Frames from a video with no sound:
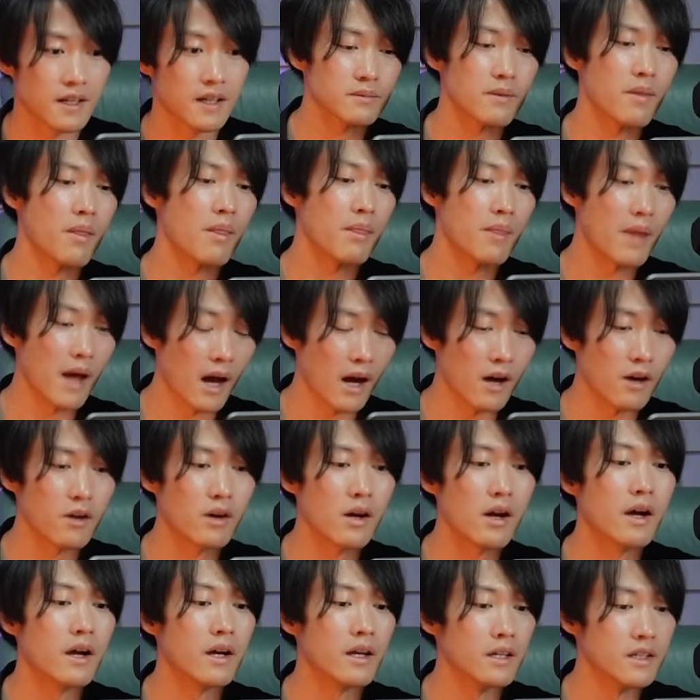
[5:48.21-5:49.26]
Now,
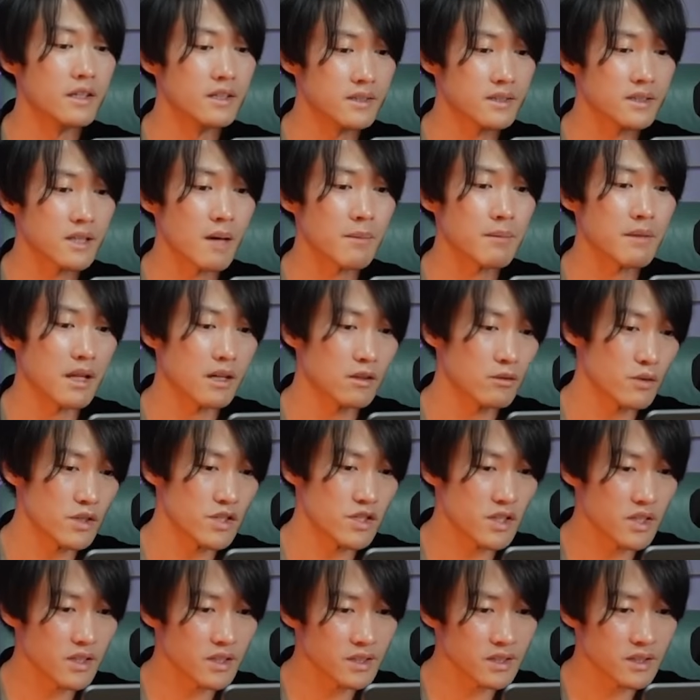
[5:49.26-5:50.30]
in some
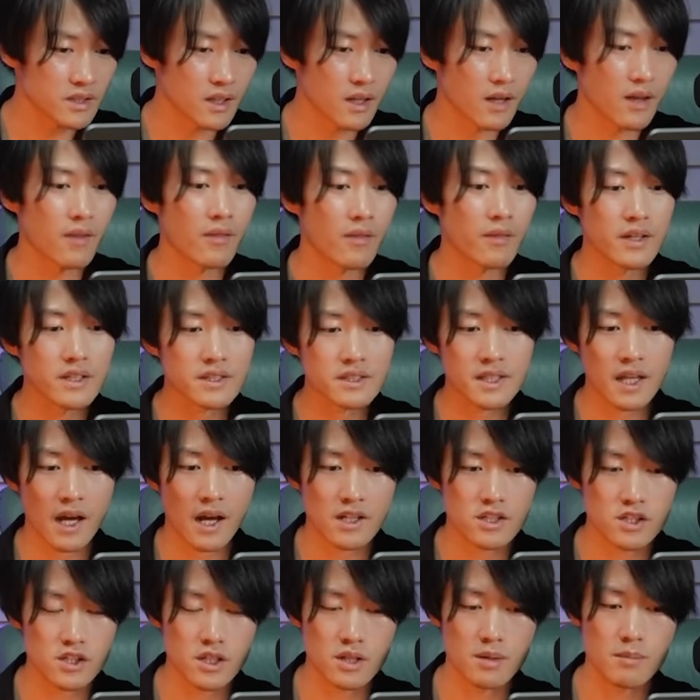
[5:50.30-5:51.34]
languages, this
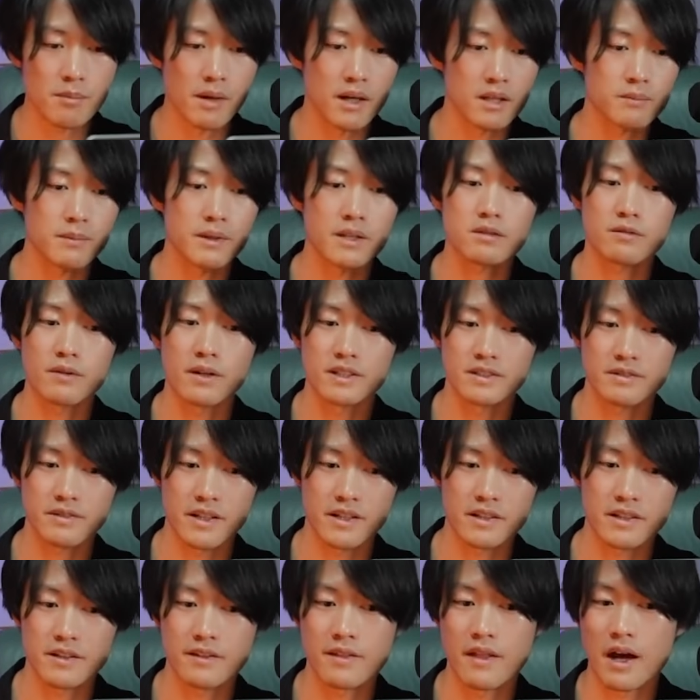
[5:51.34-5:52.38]
kanji might be
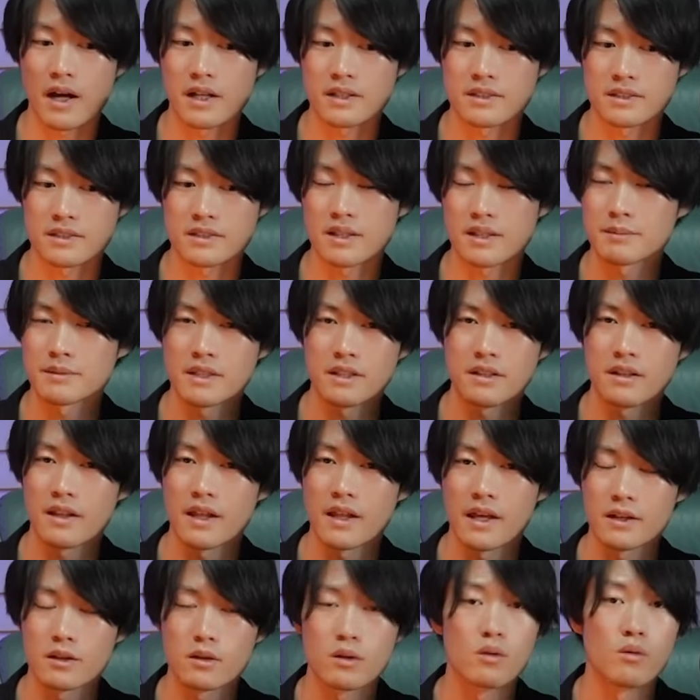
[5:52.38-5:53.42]
translated as something like
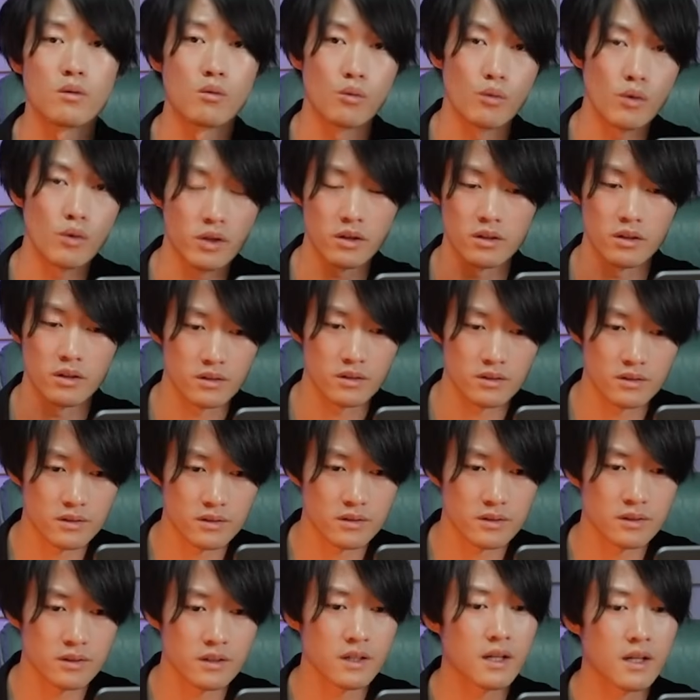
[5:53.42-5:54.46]
world,
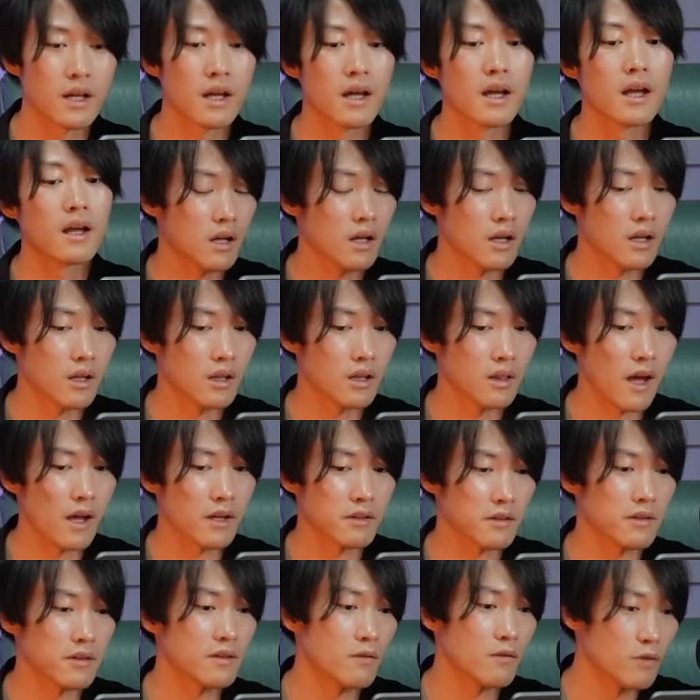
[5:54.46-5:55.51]
like in
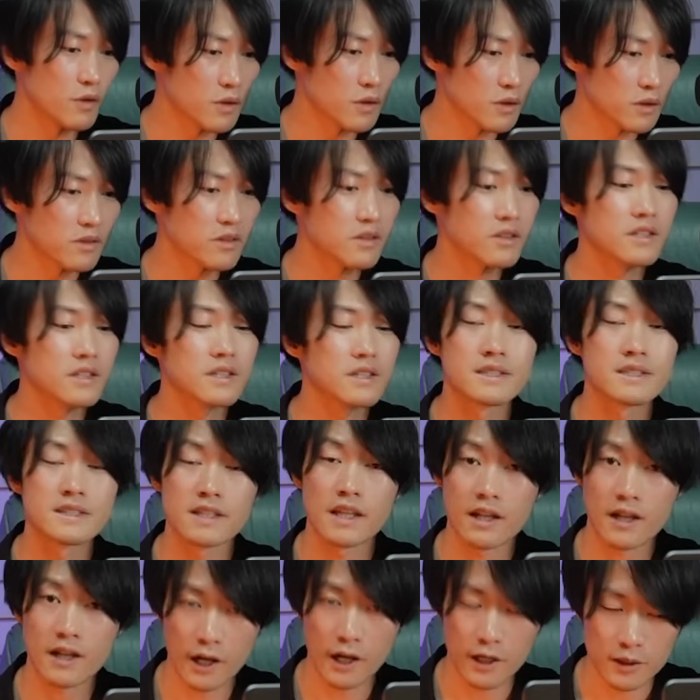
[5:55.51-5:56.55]
the word
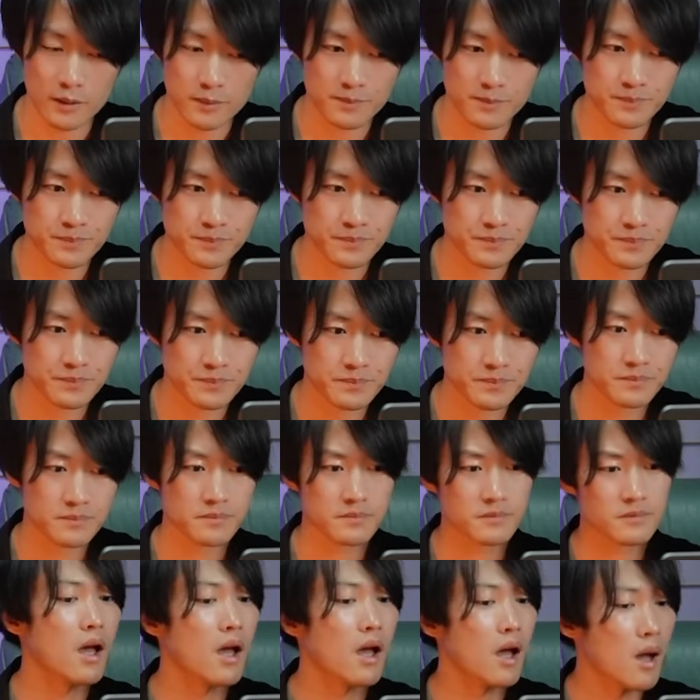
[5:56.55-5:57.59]
sekai.
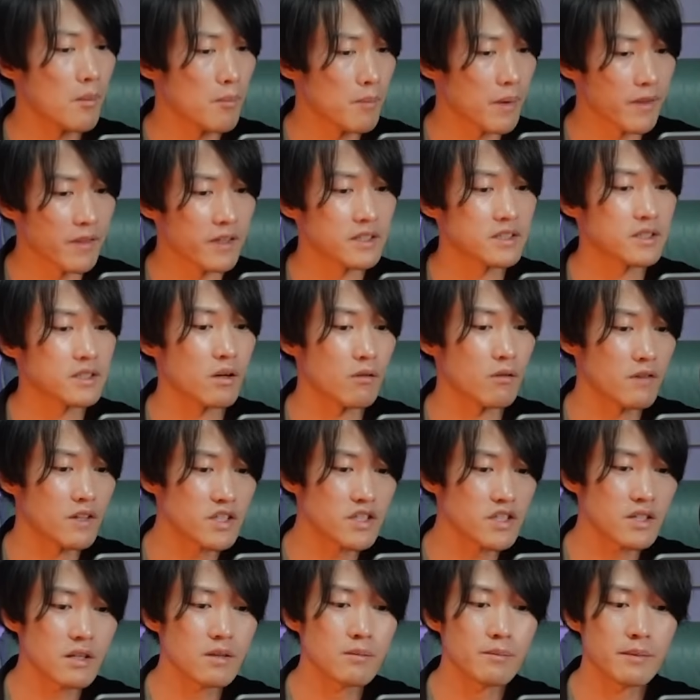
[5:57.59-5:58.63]
But its
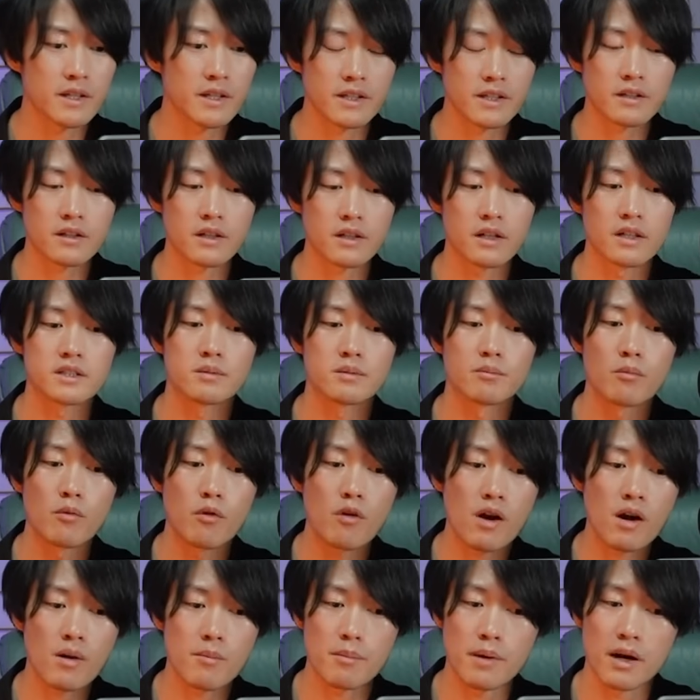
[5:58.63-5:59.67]
original meaning is more
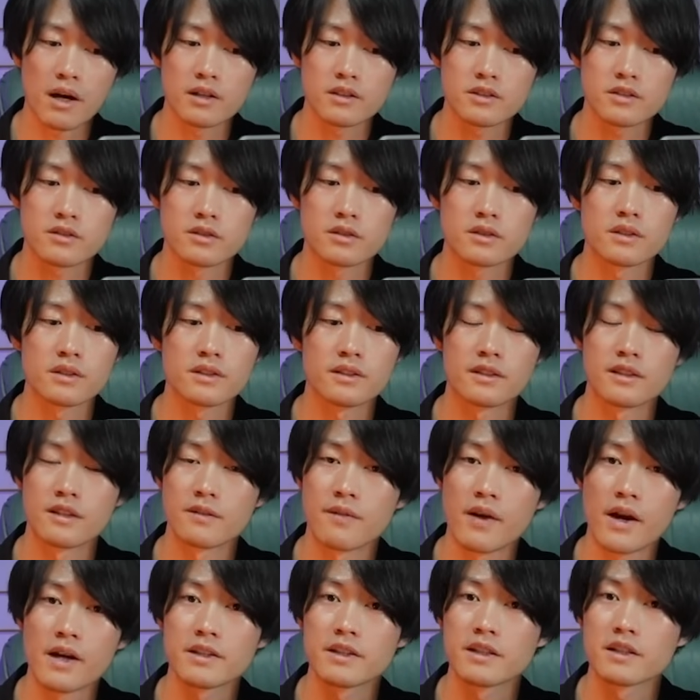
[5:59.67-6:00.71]
about
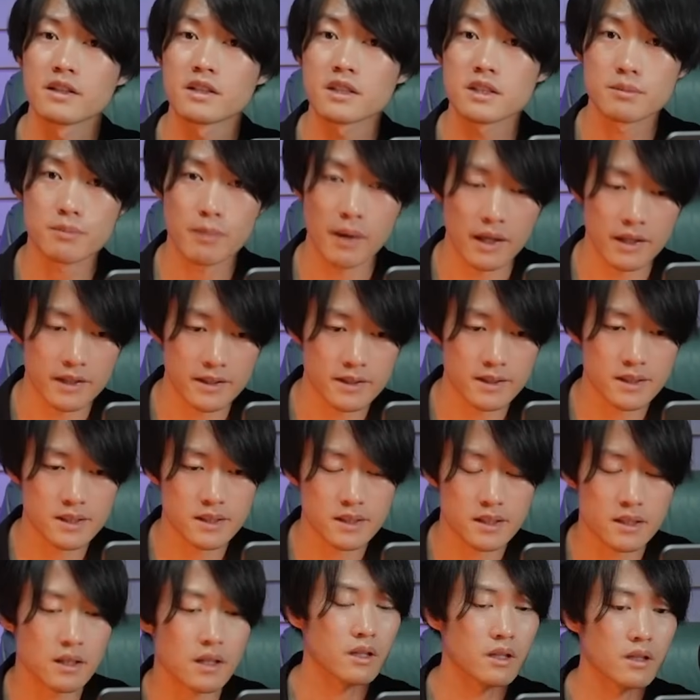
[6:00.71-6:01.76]
dividing space.
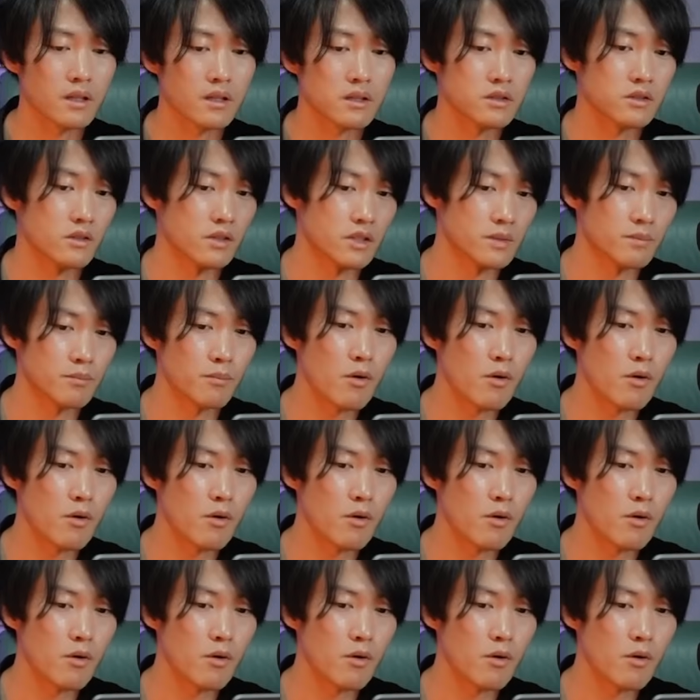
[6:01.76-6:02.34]
So it's more